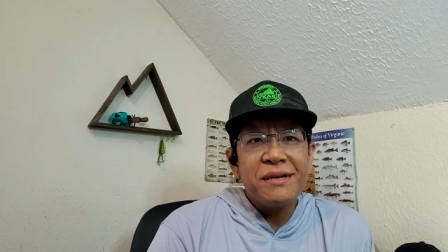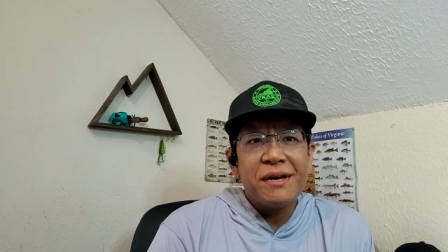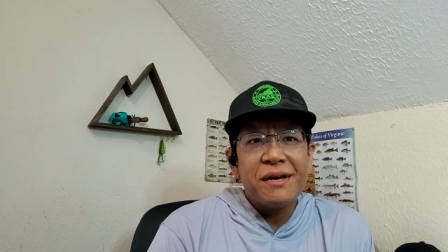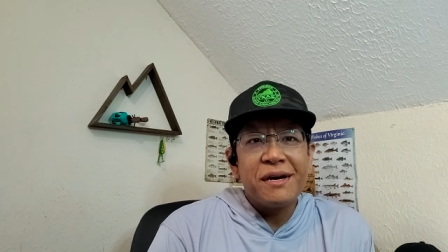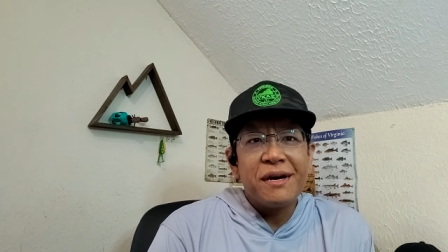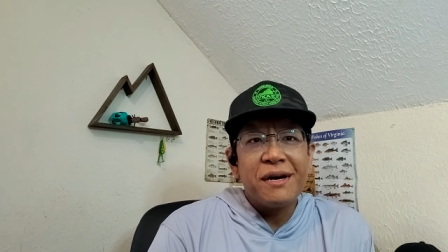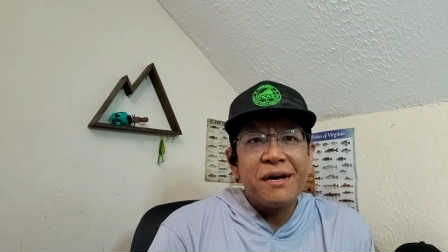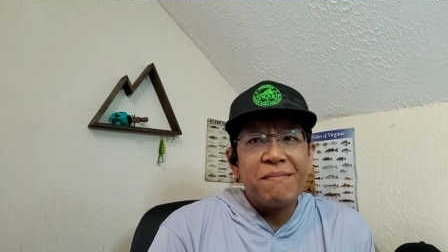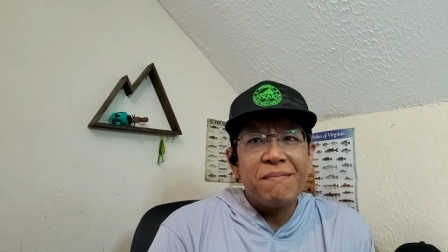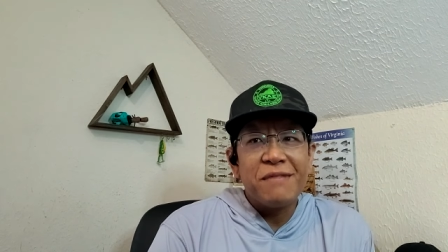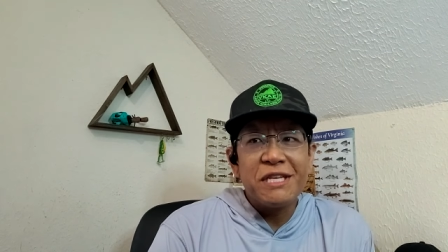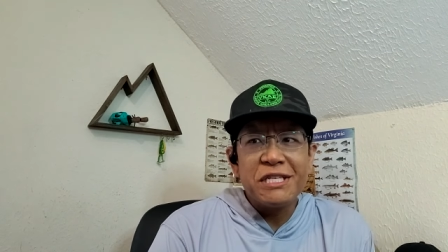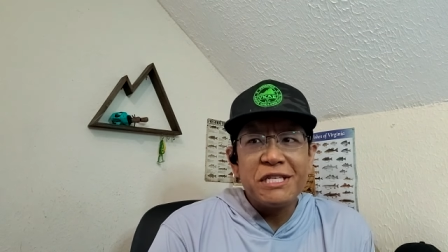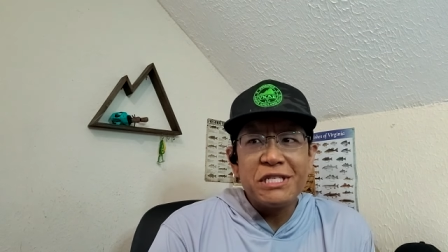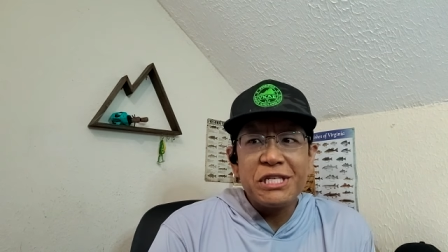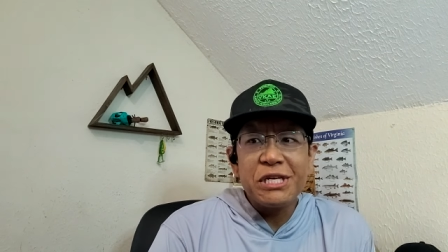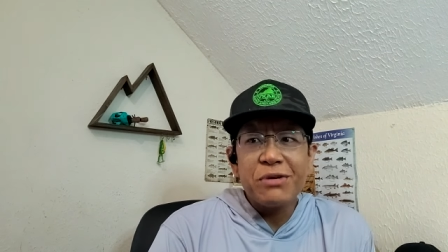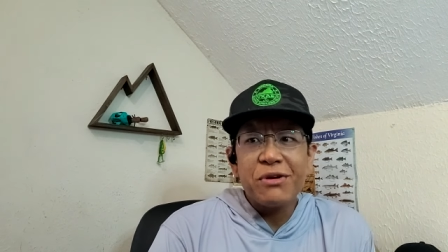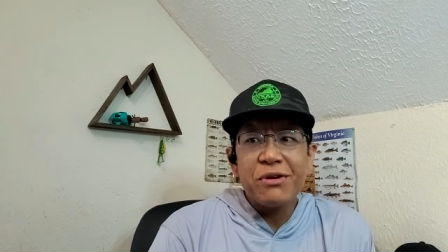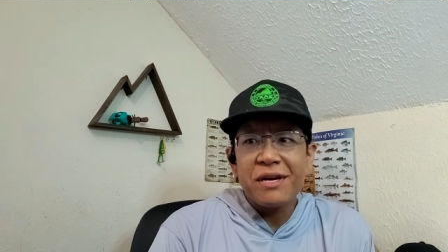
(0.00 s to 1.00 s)
Um,
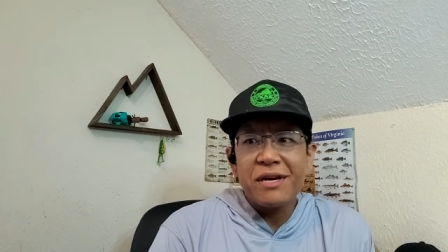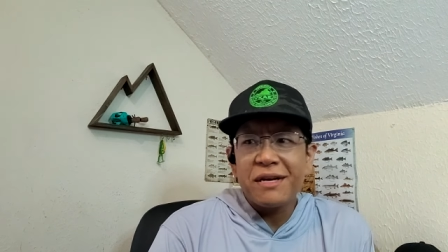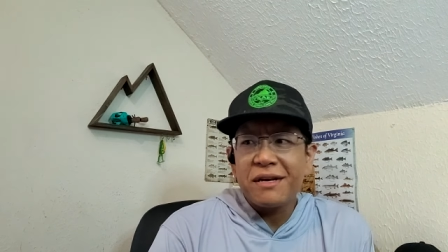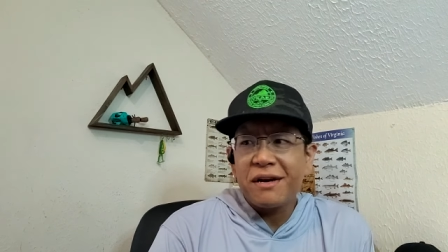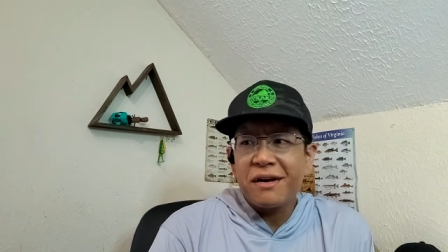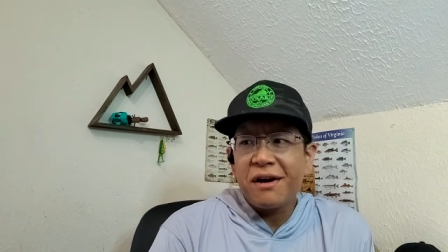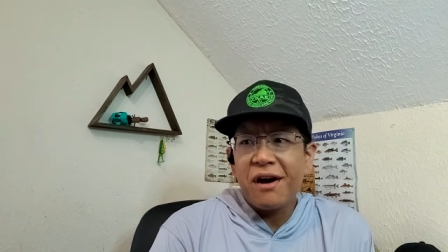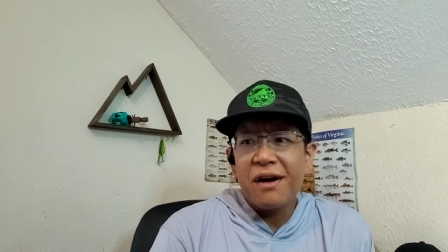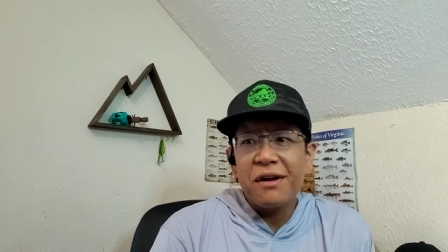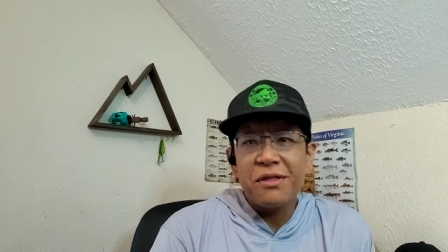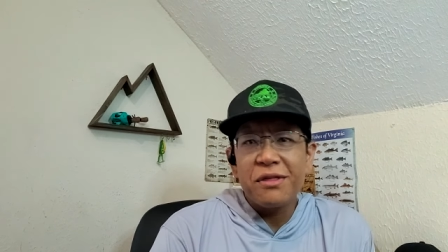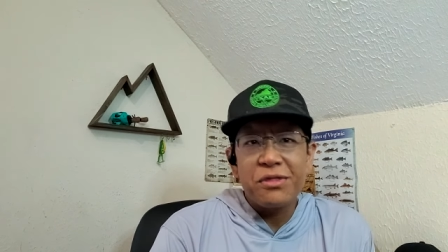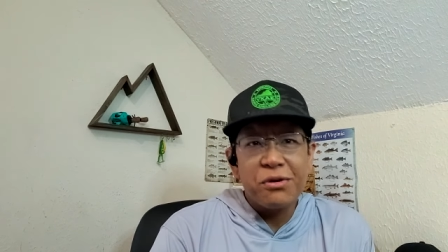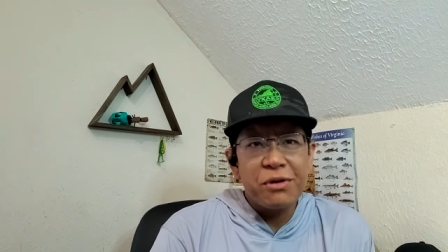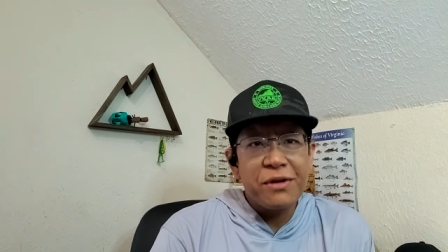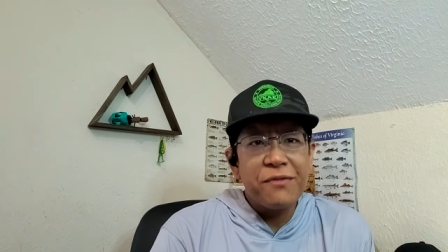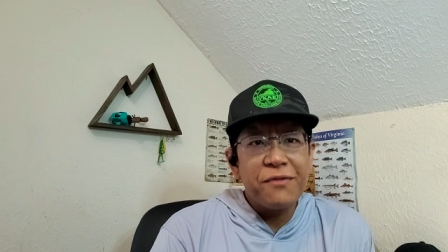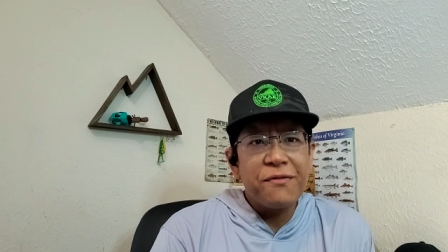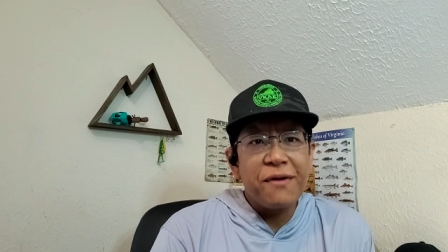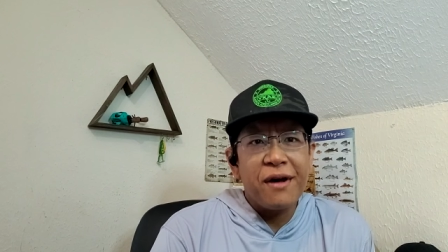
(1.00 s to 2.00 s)
this year I caught a
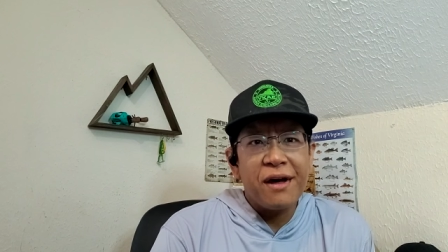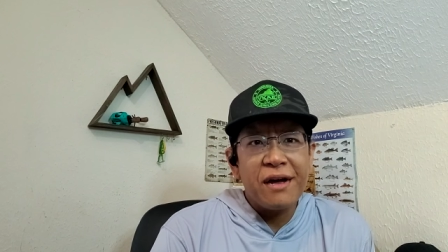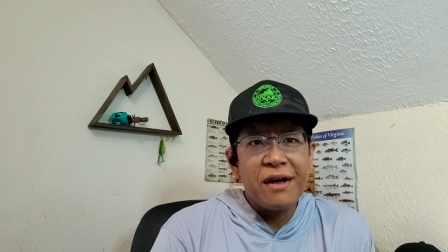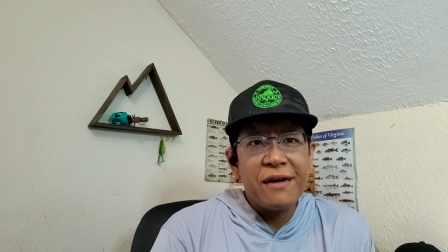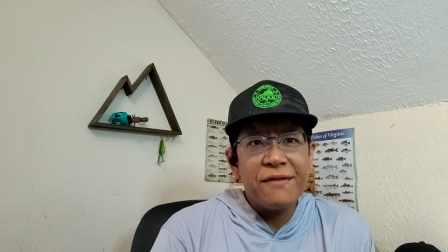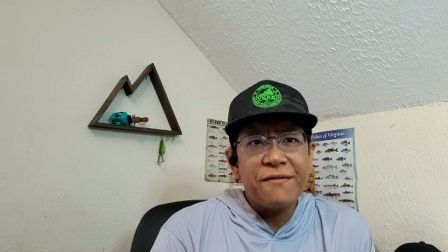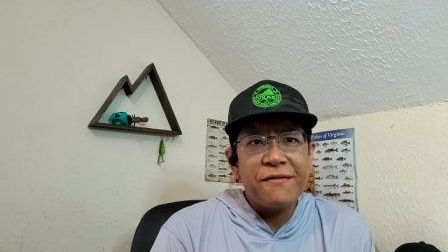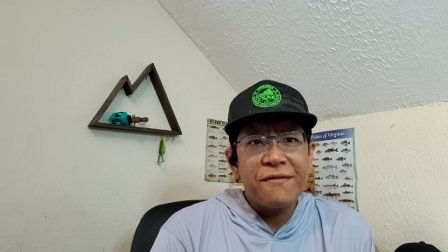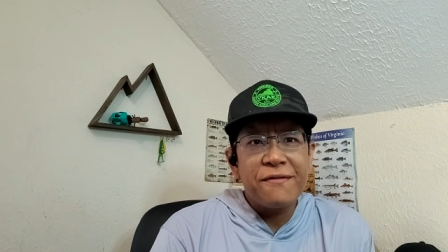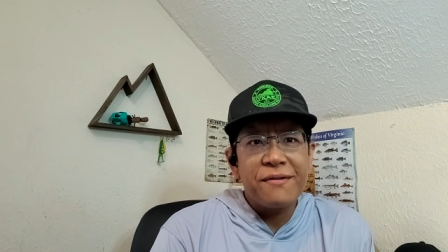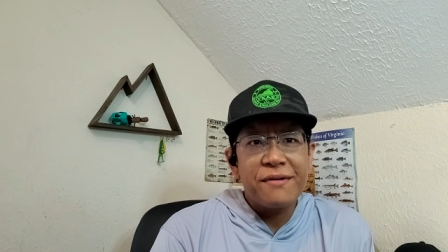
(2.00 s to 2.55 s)
thirty-five,